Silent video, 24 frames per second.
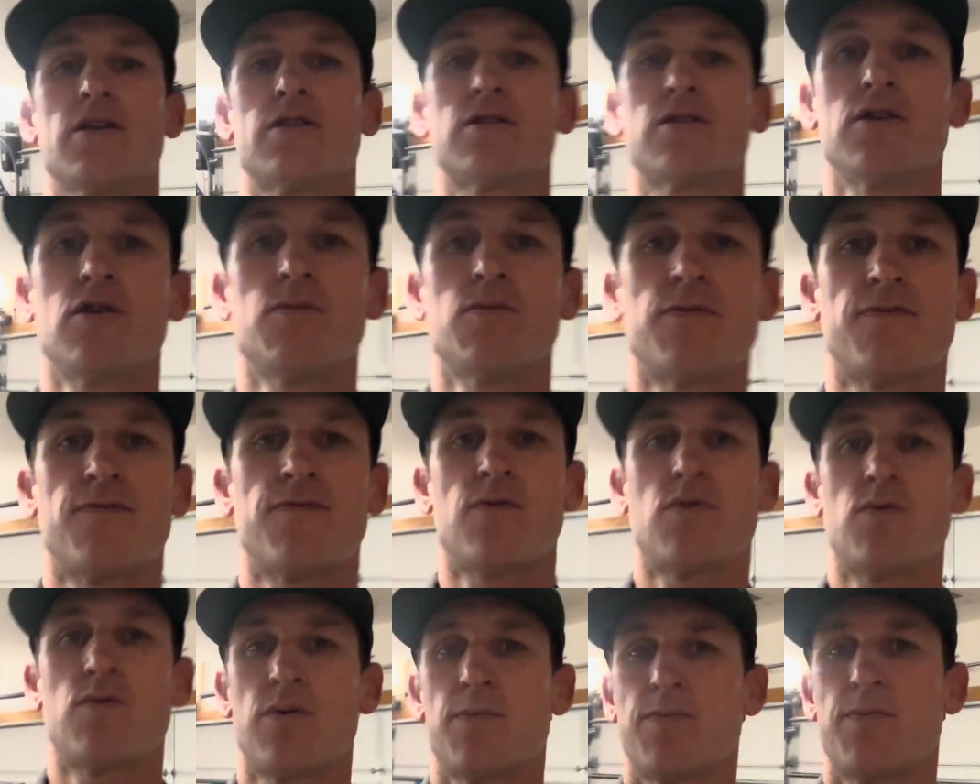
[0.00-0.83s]
so
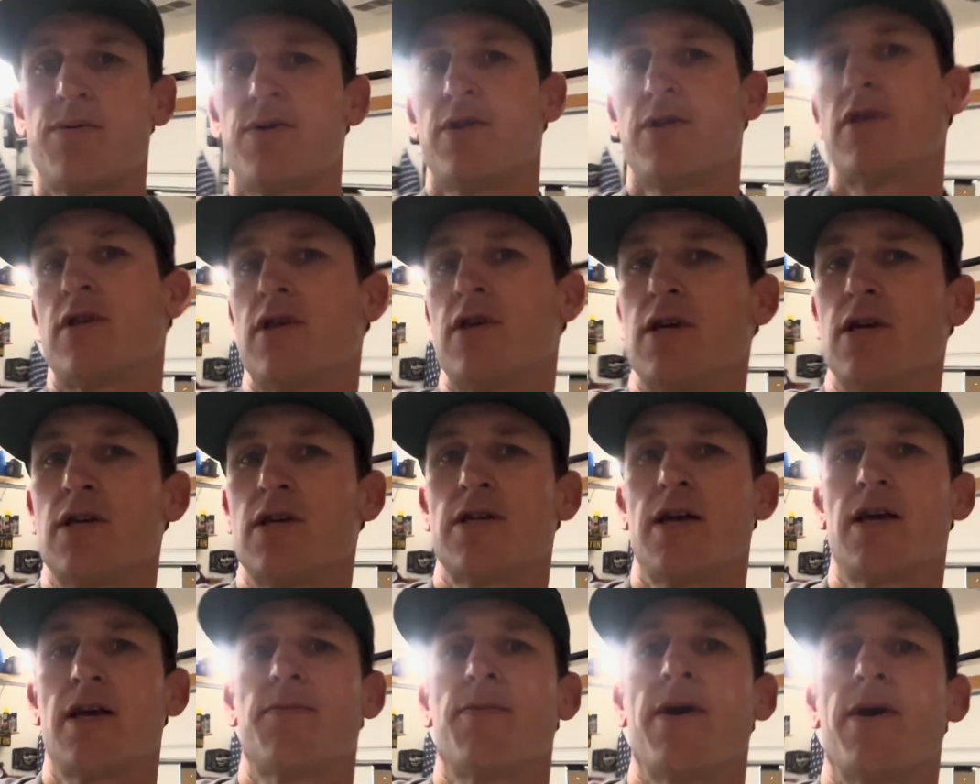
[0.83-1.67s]
before we put the
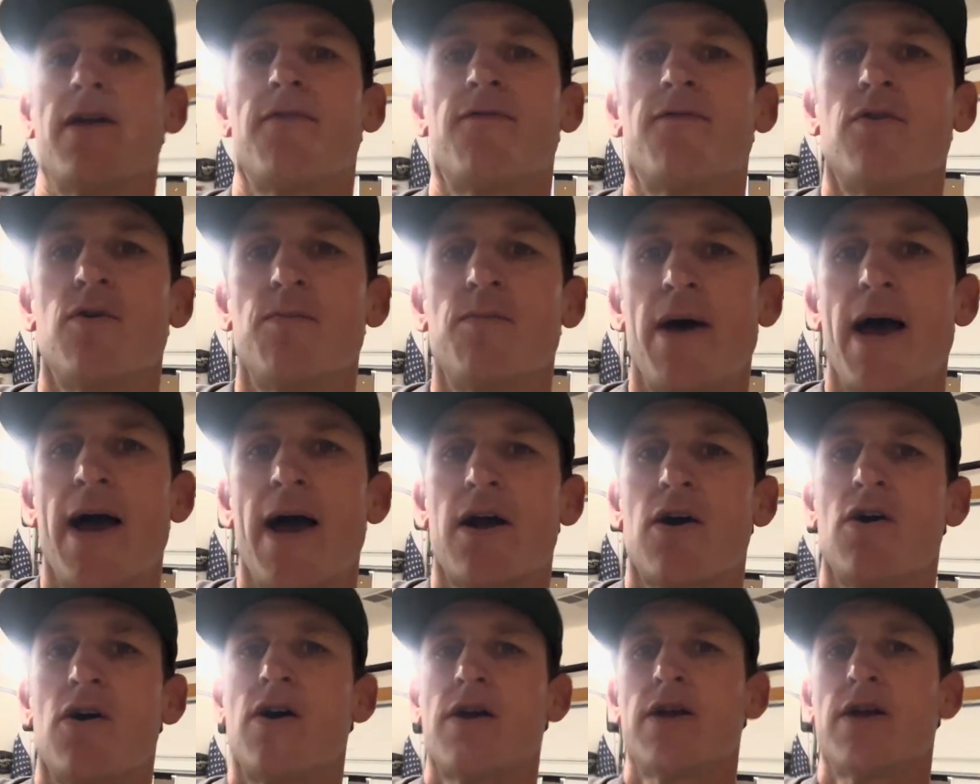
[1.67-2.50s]
intake manifold
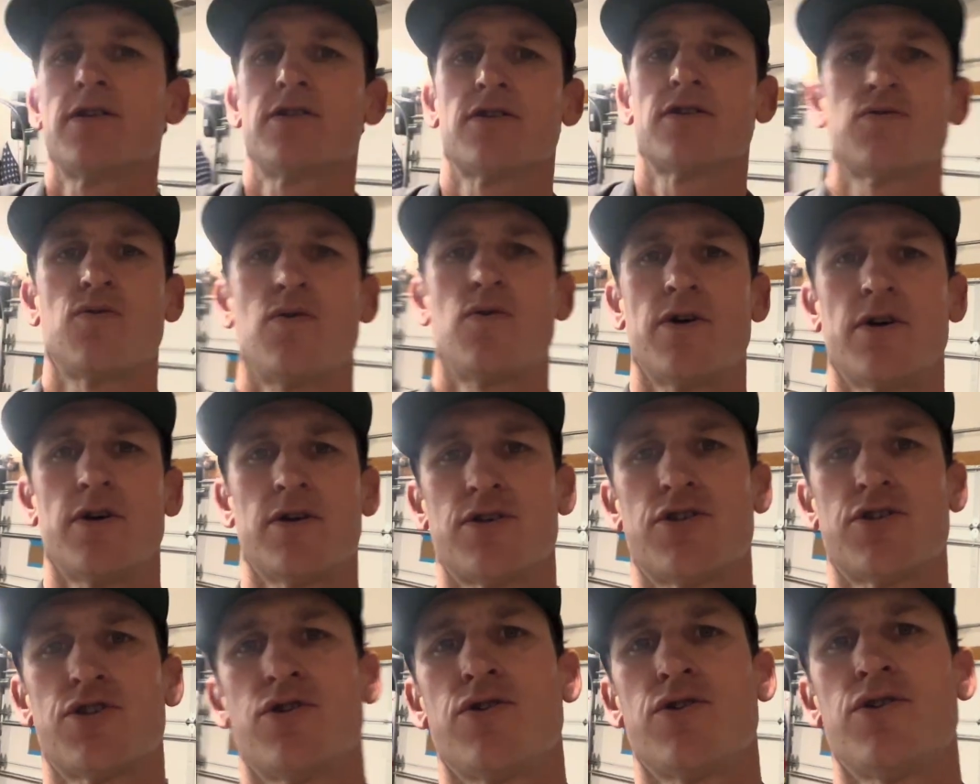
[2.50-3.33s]
back on, I just wanted to
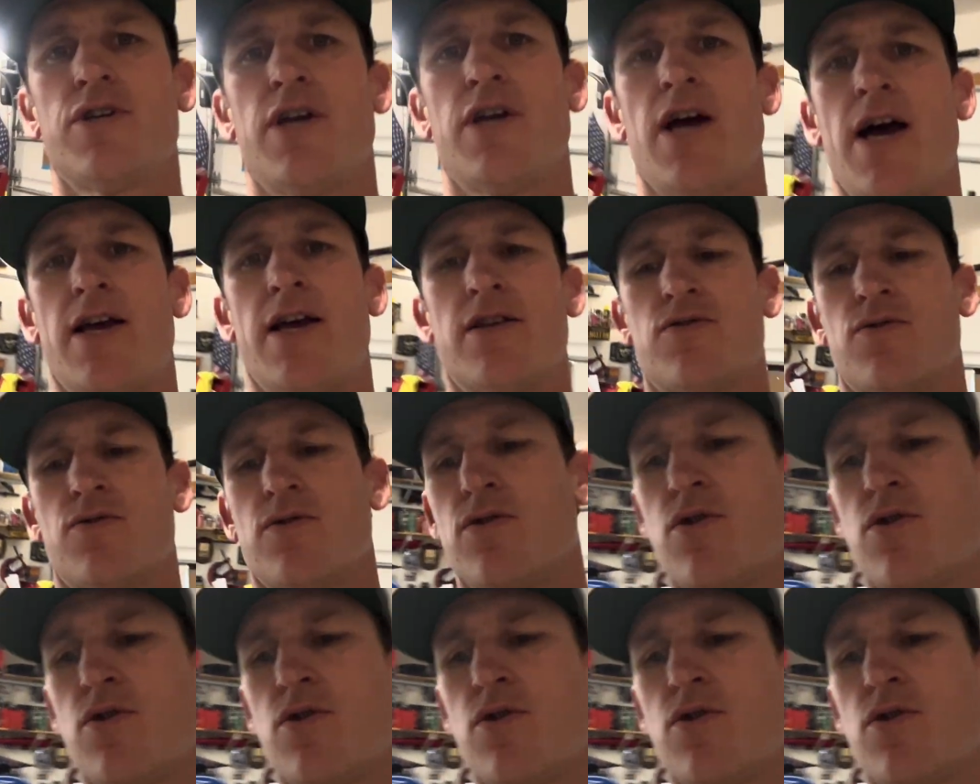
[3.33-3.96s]
show you guys real